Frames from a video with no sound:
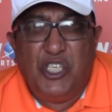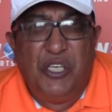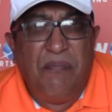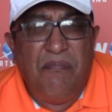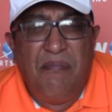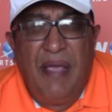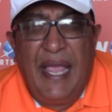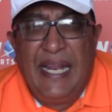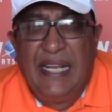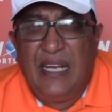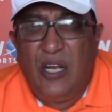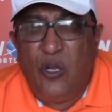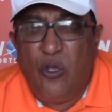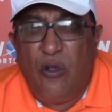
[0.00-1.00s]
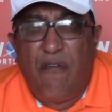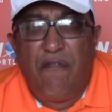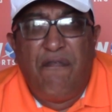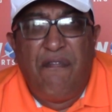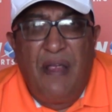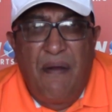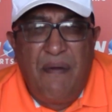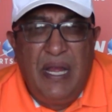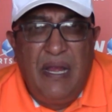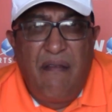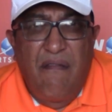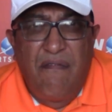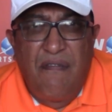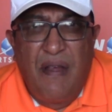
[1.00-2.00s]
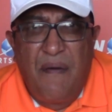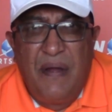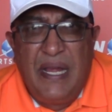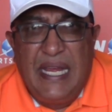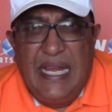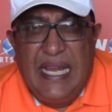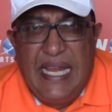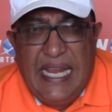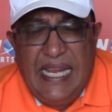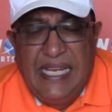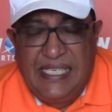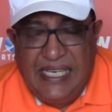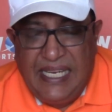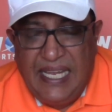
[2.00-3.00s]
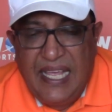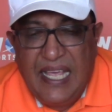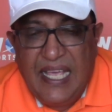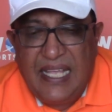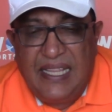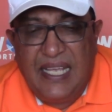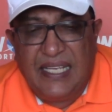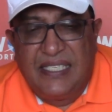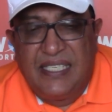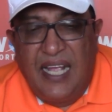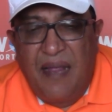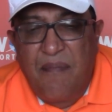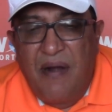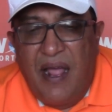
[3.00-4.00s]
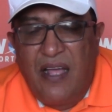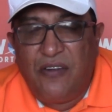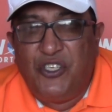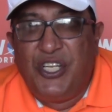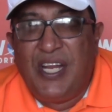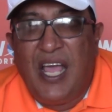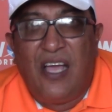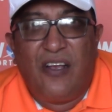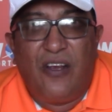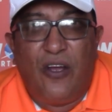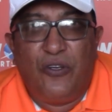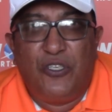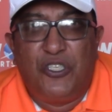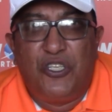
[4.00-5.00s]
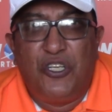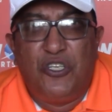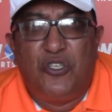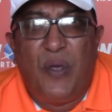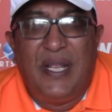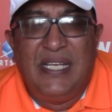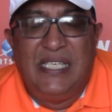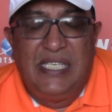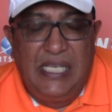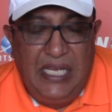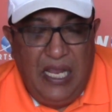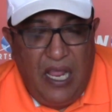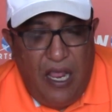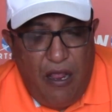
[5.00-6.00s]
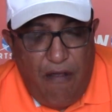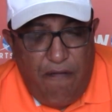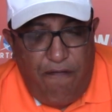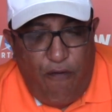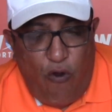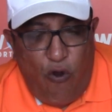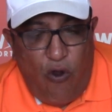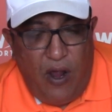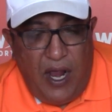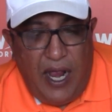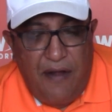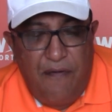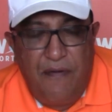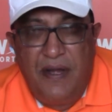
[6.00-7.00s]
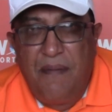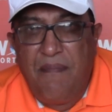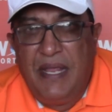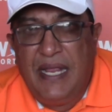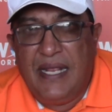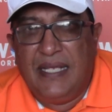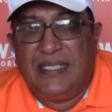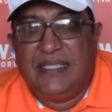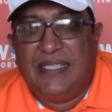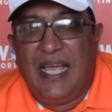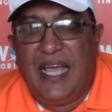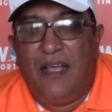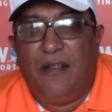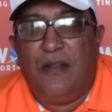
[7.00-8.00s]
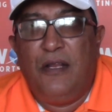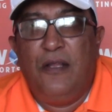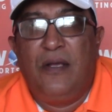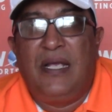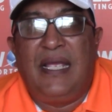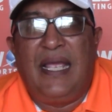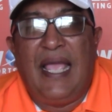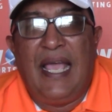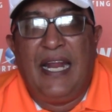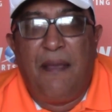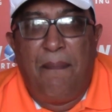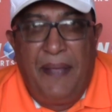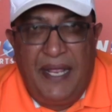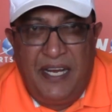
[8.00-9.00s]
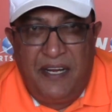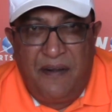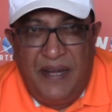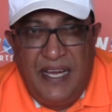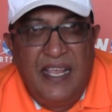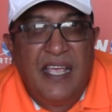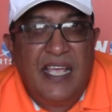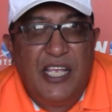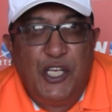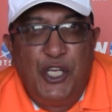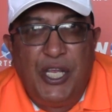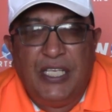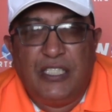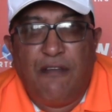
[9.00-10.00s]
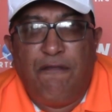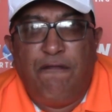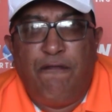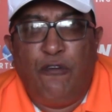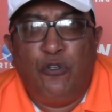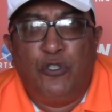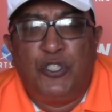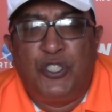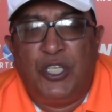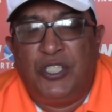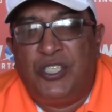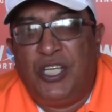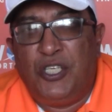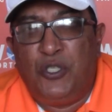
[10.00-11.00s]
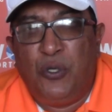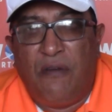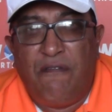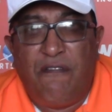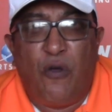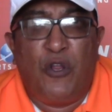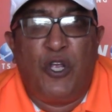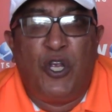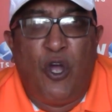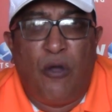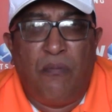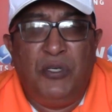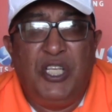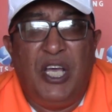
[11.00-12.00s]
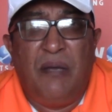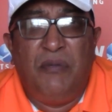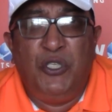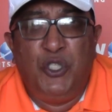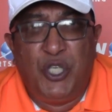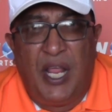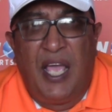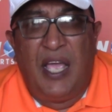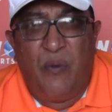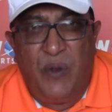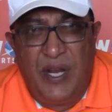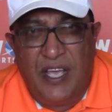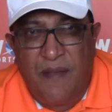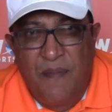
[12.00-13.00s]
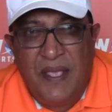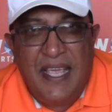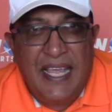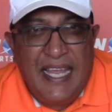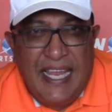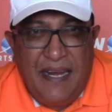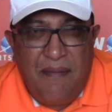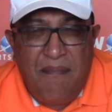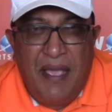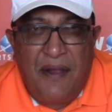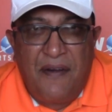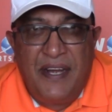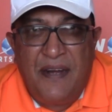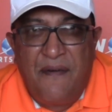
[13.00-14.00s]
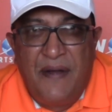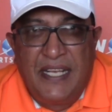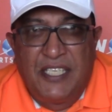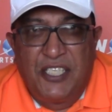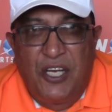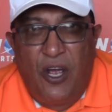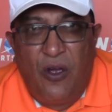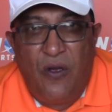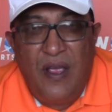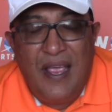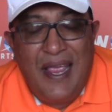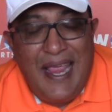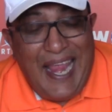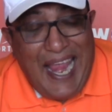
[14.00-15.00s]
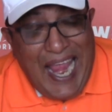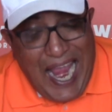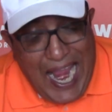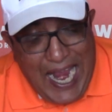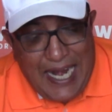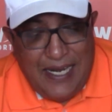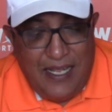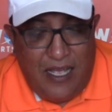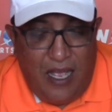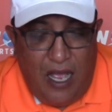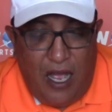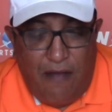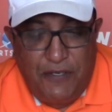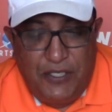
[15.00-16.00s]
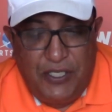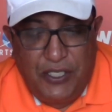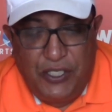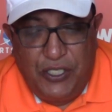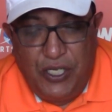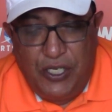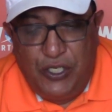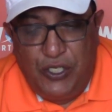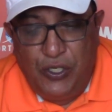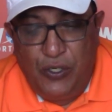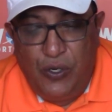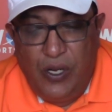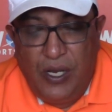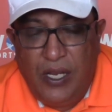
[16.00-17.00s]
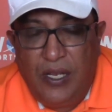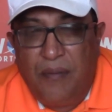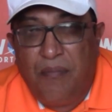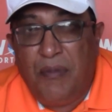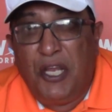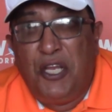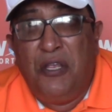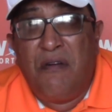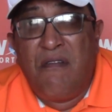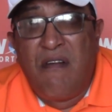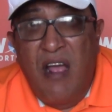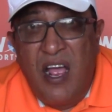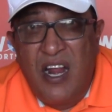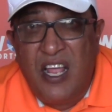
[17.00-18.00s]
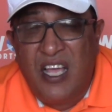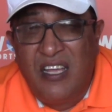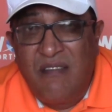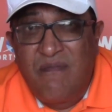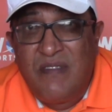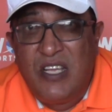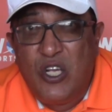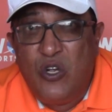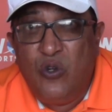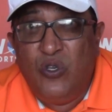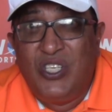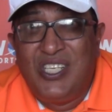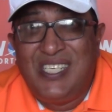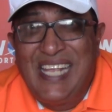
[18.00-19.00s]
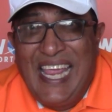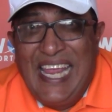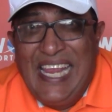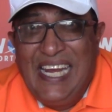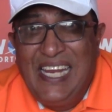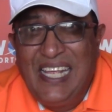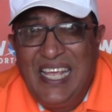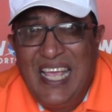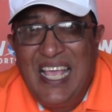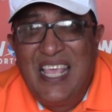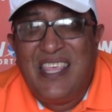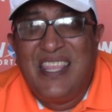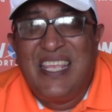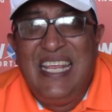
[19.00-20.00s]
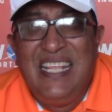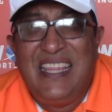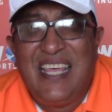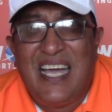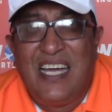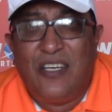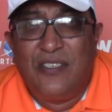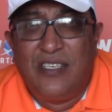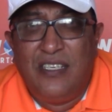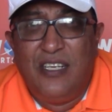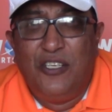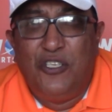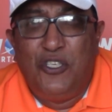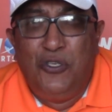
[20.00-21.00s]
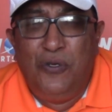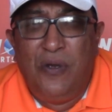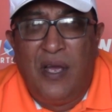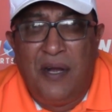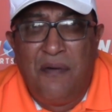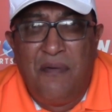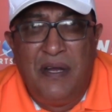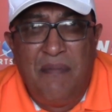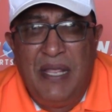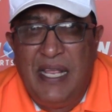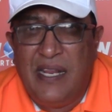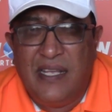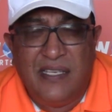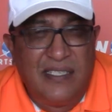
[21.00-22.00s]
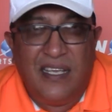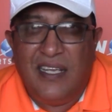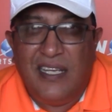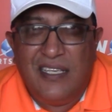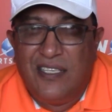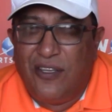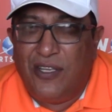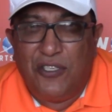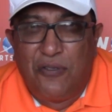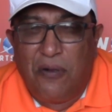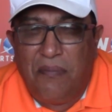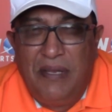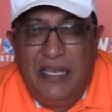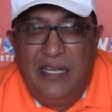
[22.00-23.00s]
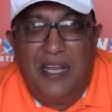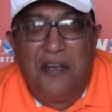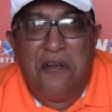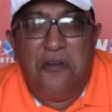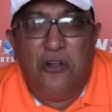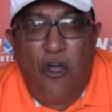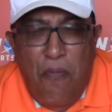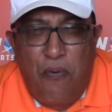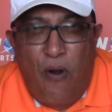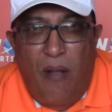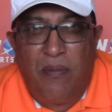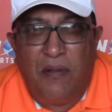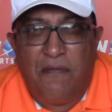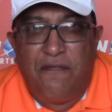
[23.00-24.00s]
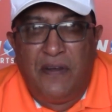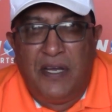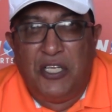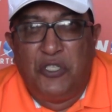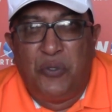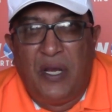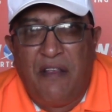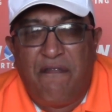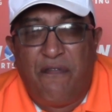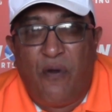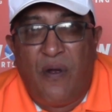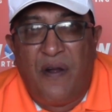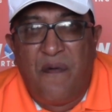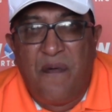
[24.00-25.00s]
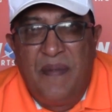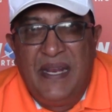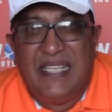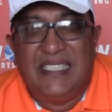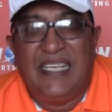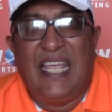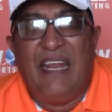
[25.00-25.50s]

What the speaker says: She made it look very, very easy. This time round, she now goes 2400 meters. Now look at her pedigree. She is a full sister to a Vodacom Durban July winner in Marinaresco, and a half sister to Mekirana, who stayed 3200 meters. So this will be no problem for her 2400 meters.